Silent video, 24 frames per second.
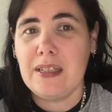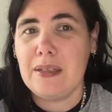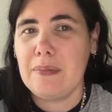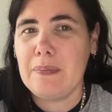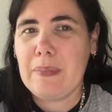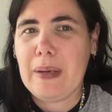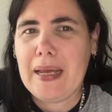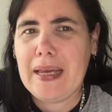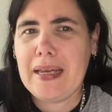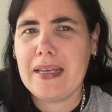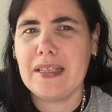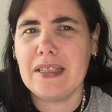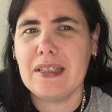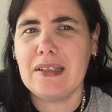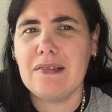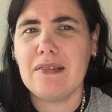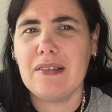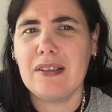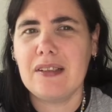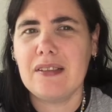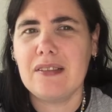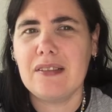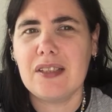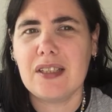blazer
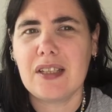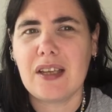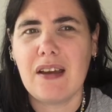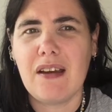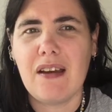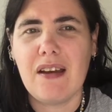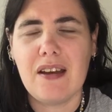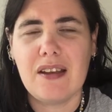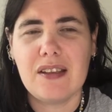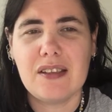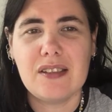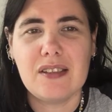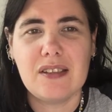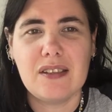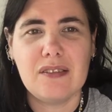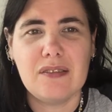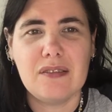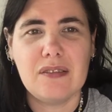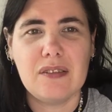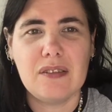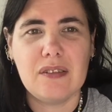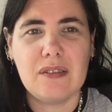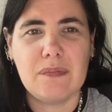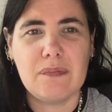and skirts
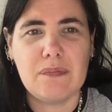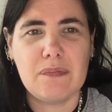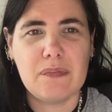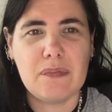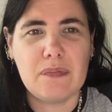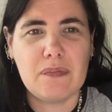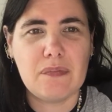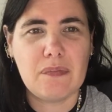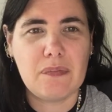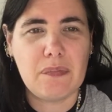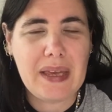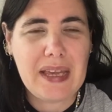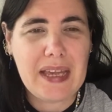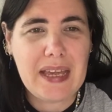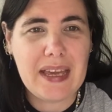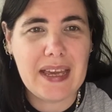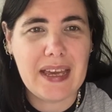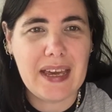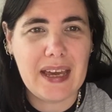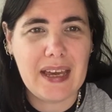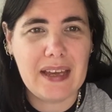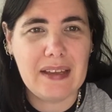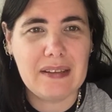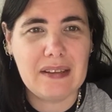and PE
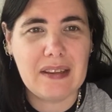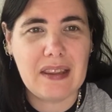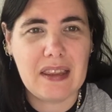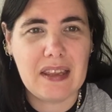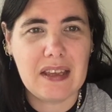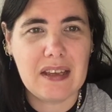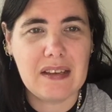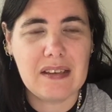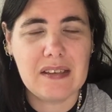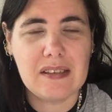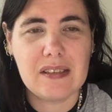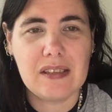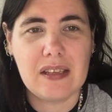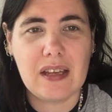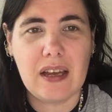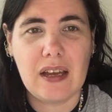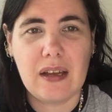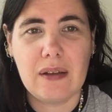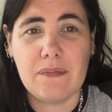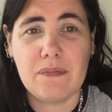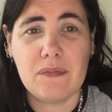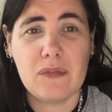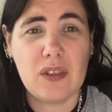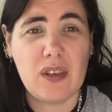kit and things.
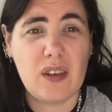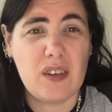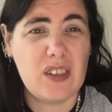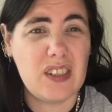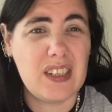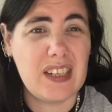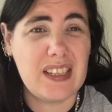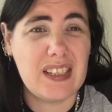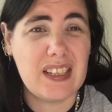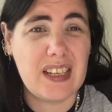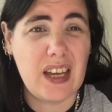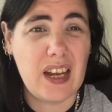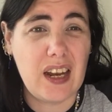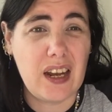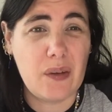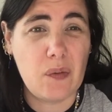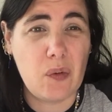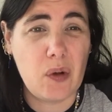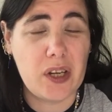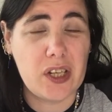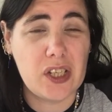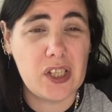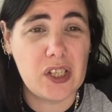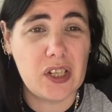So I just need to get like
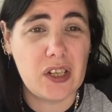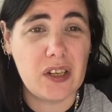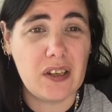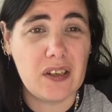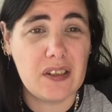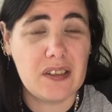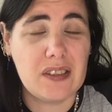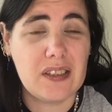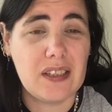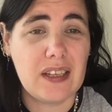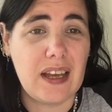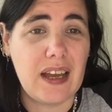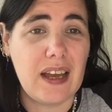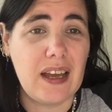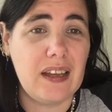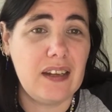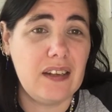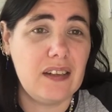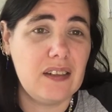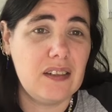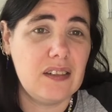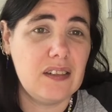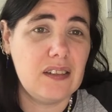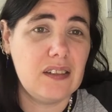white shirts
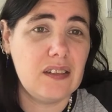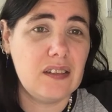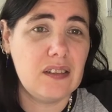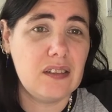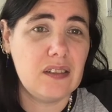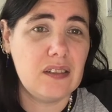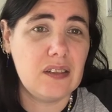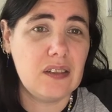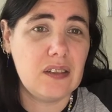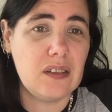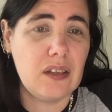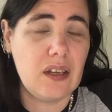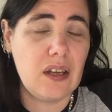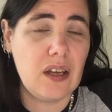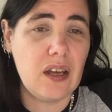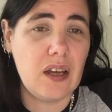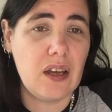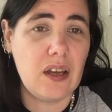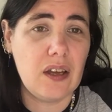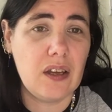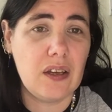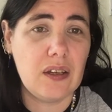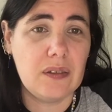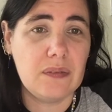and
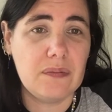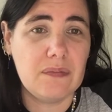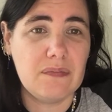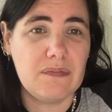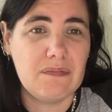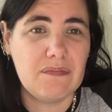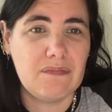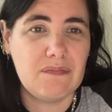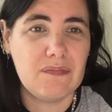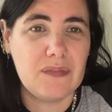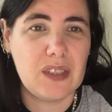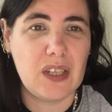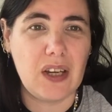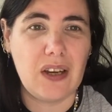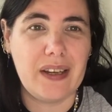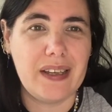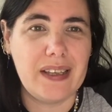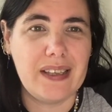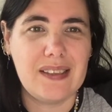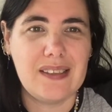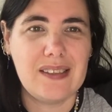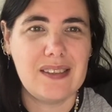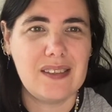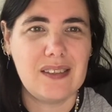her
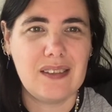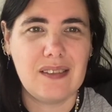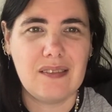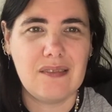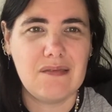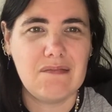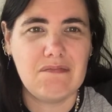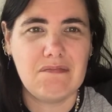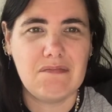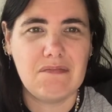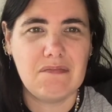tights and